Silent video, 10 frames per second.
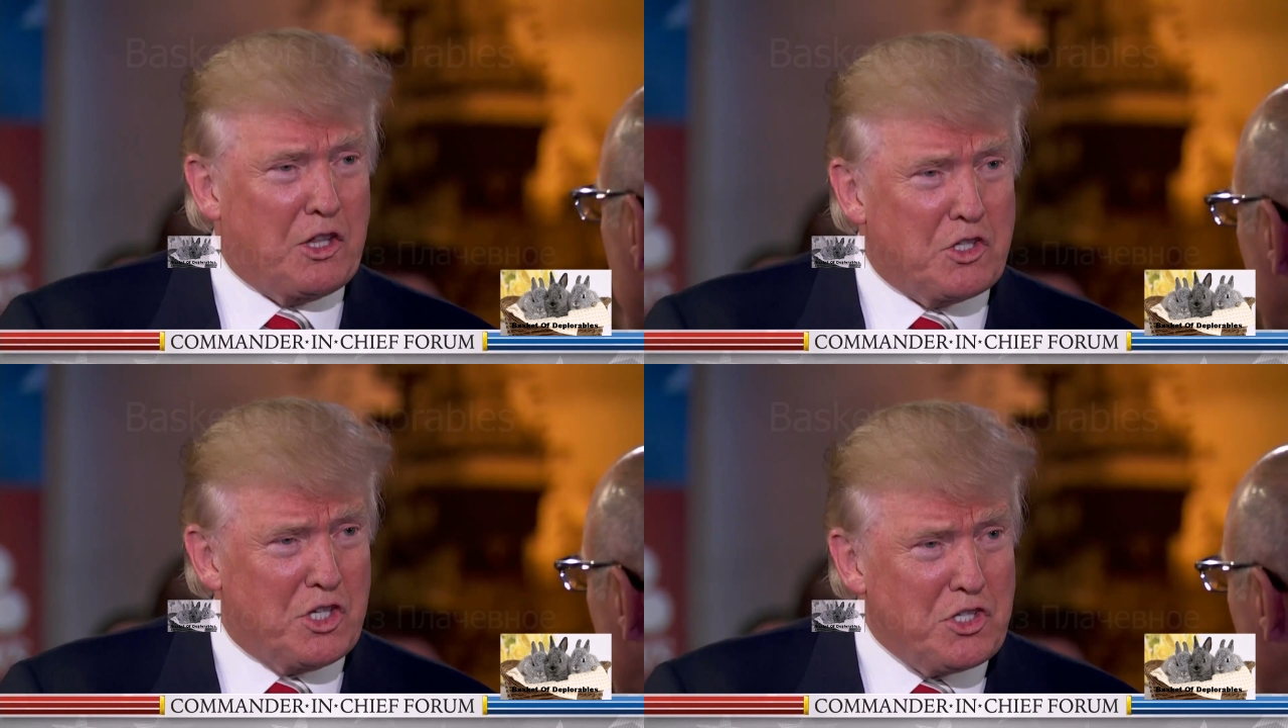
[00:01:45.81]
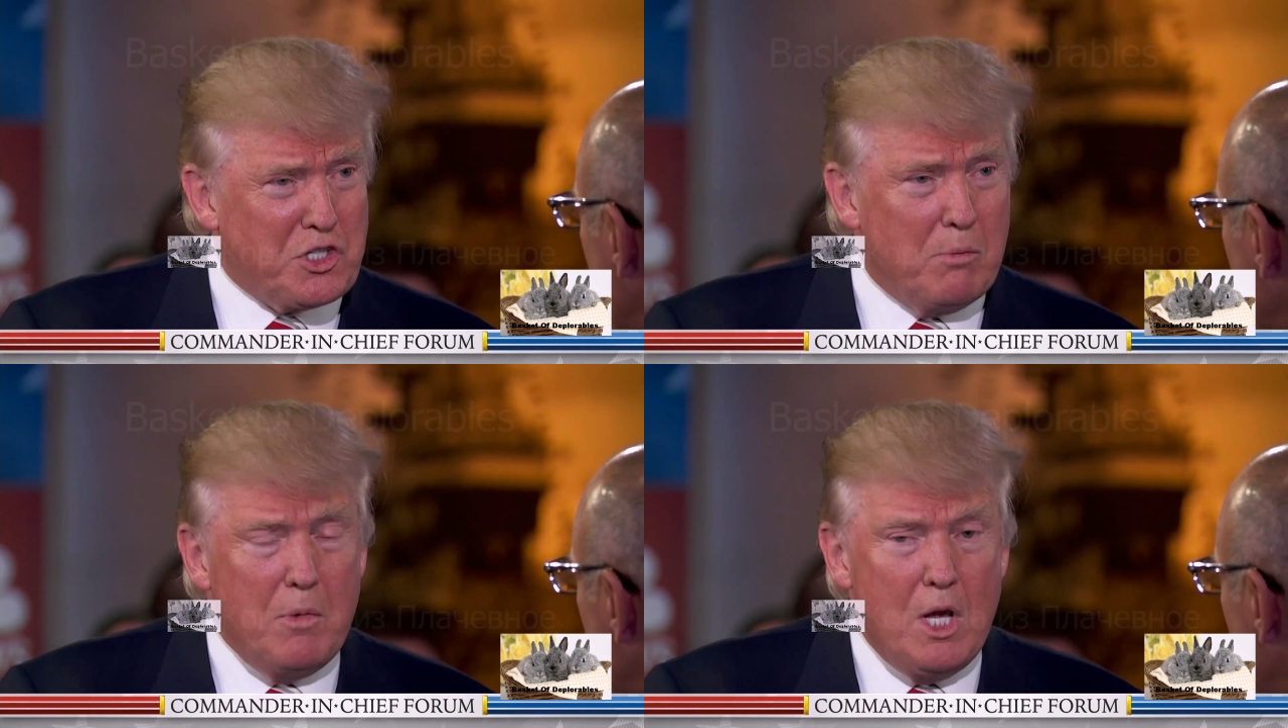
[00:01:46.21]
the
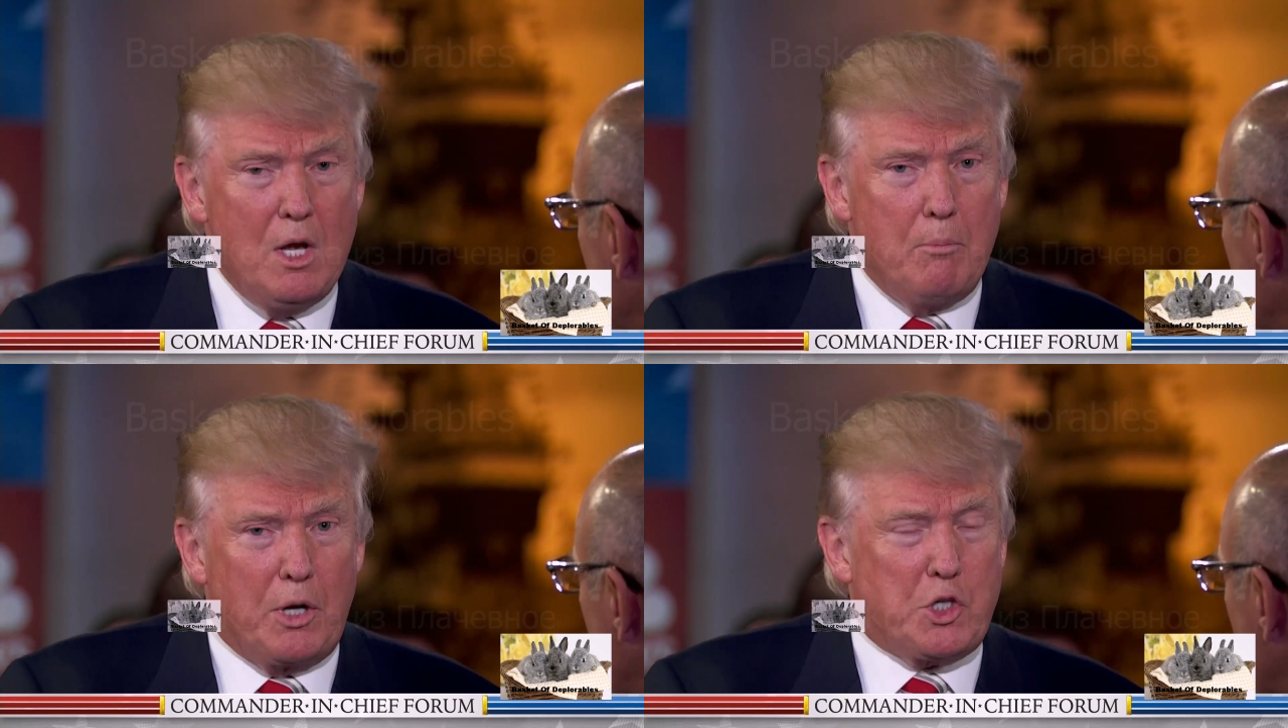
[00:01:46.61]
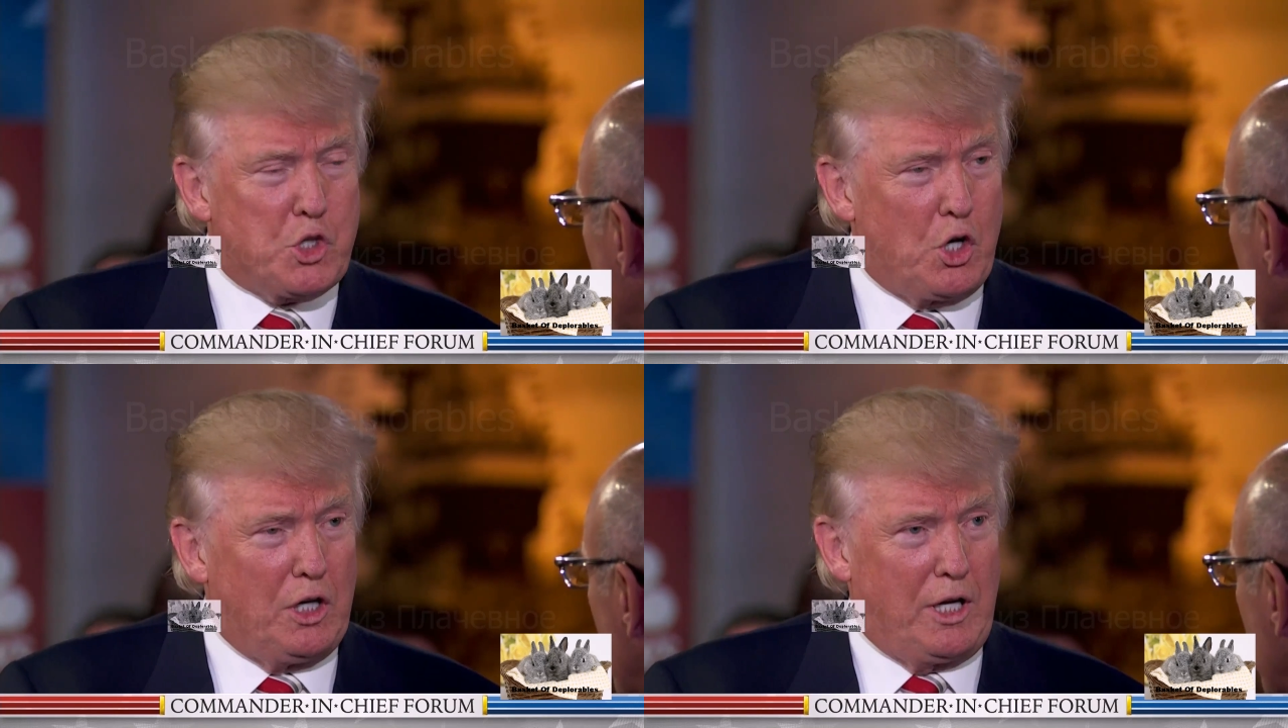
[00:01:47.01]
system, but
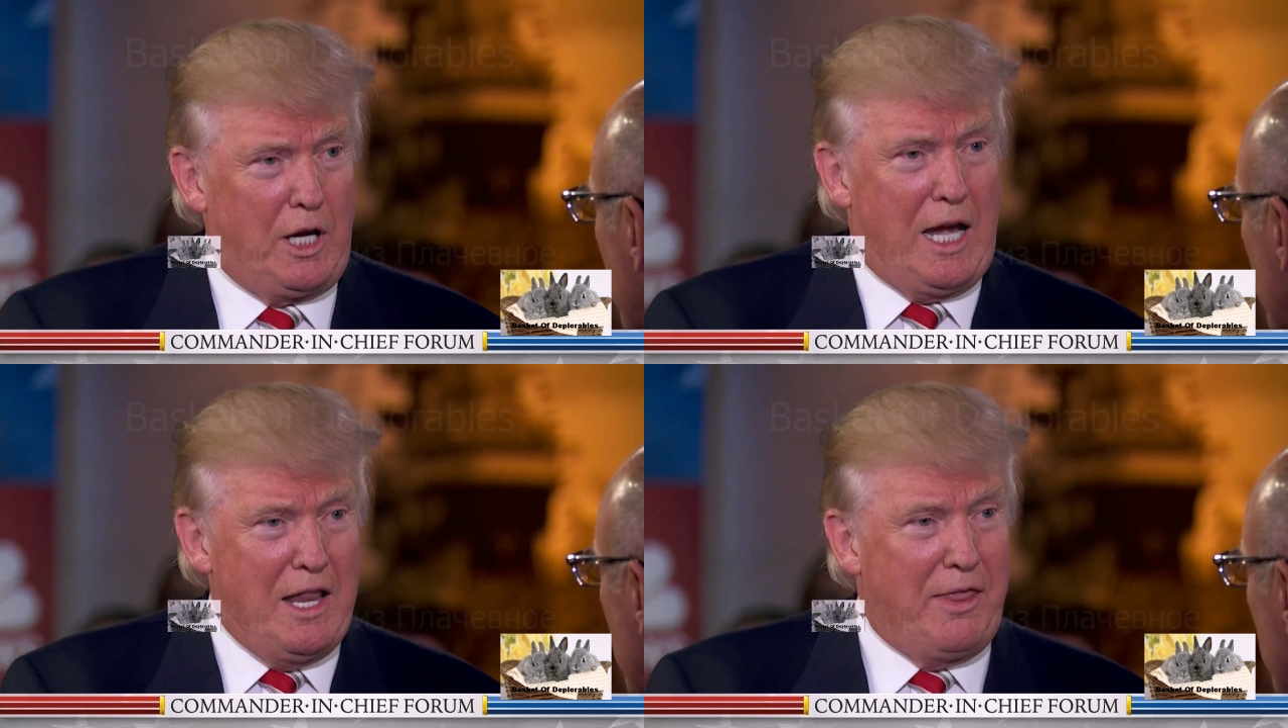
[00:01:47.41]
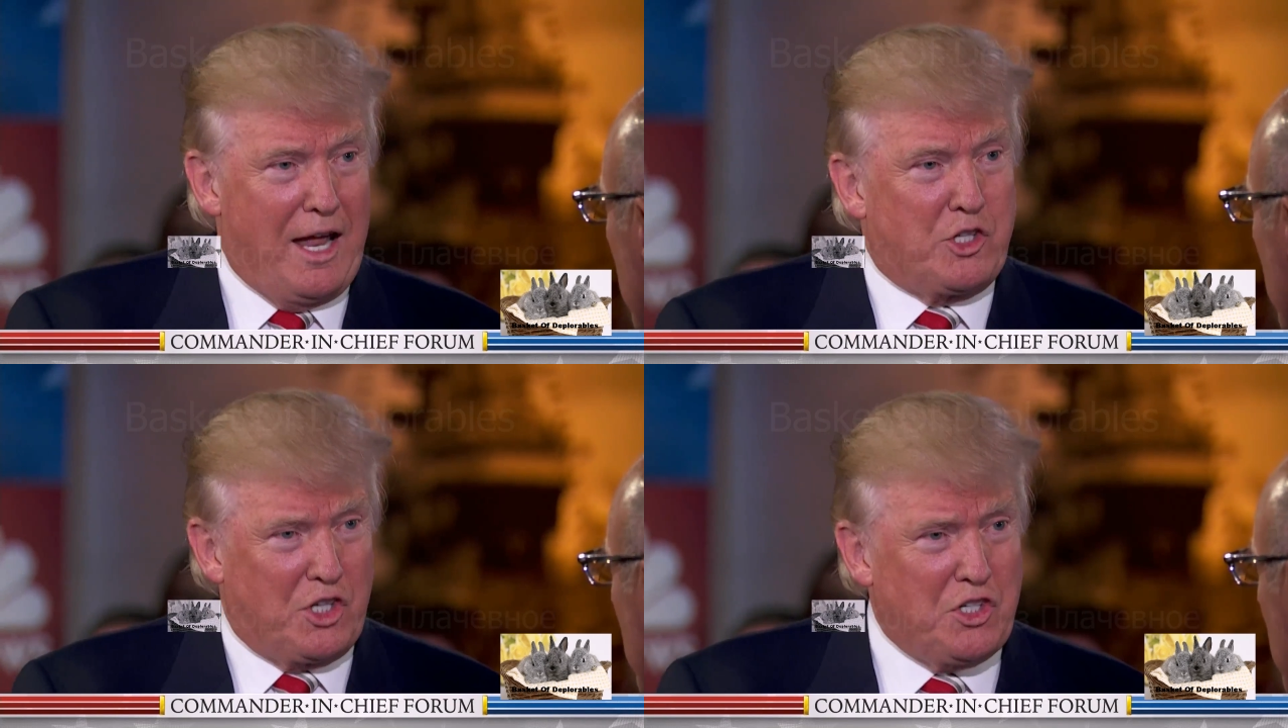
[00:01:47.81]
certainly in
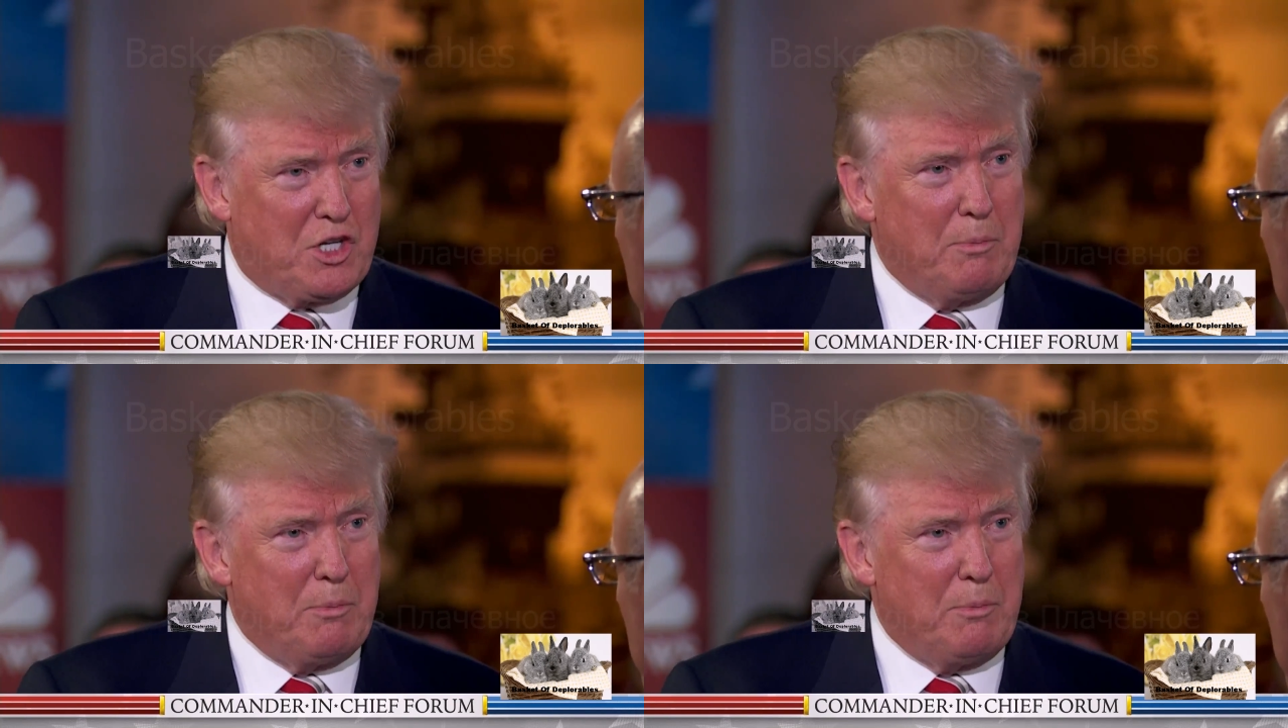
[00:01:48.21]
that system,